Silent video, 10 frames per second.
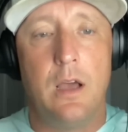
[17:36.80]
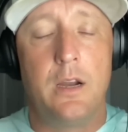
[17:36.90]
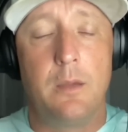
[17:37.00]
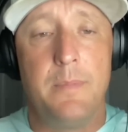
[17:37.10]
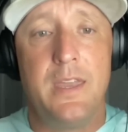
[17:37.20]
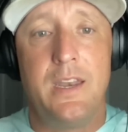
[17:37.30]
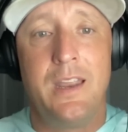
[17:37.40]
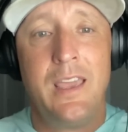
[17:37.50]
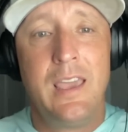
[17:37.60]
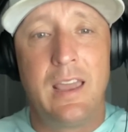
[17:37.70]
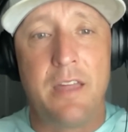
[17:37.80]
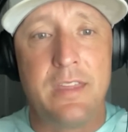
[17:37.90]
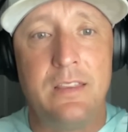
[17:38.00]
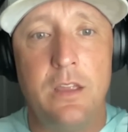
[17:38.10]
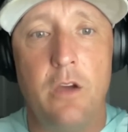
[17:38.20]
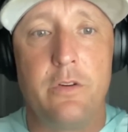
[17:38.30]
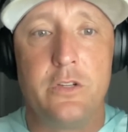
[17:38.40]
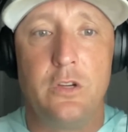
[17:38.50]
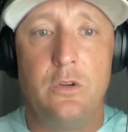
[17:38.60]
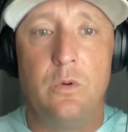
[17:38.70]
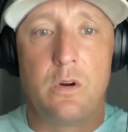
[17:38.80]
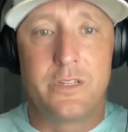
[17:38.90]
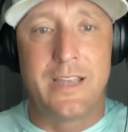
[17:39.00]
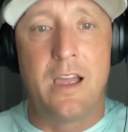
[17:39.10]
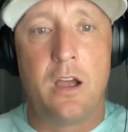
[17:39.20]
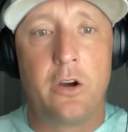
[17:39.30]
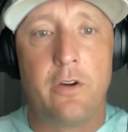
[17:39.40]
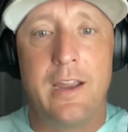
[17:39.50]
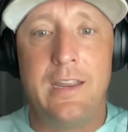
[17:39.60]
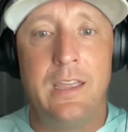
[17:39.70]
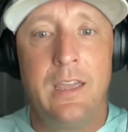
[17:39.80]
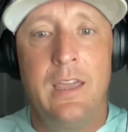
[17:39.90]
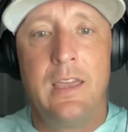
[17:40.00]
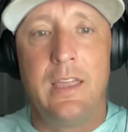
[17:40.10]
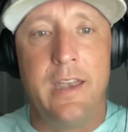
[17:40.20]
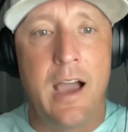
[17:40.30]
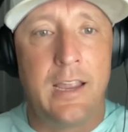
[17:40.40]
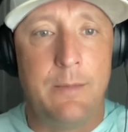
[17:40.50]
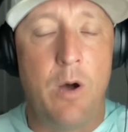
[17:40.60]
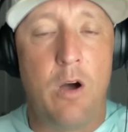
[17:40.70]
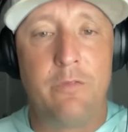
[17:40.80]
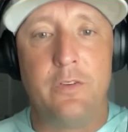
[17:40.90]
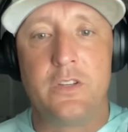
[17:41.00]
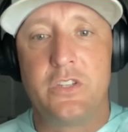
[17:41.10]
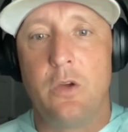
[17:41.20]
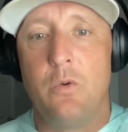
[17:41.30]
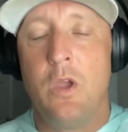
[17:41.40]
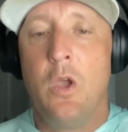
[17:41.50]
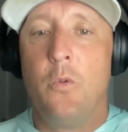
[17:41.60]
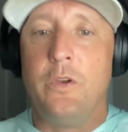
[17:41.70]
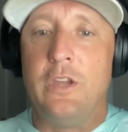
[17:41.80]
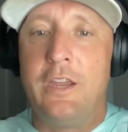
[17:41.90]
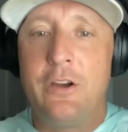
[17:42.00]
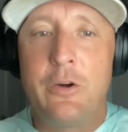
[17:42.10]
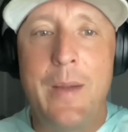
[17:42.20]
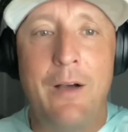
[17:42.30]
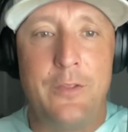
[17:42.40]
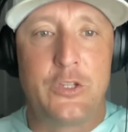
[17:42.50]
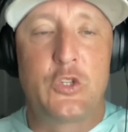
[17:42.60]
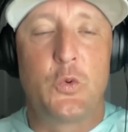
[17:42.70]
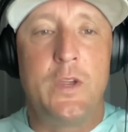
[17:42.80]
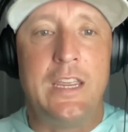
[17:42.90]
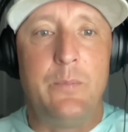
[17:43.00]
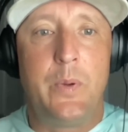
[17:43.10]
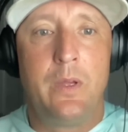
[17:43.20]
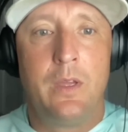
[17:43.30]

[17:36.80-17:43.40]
committed. And I think the other 2 are Zion Grady and Naheem Alford. So when you hear about the sweep,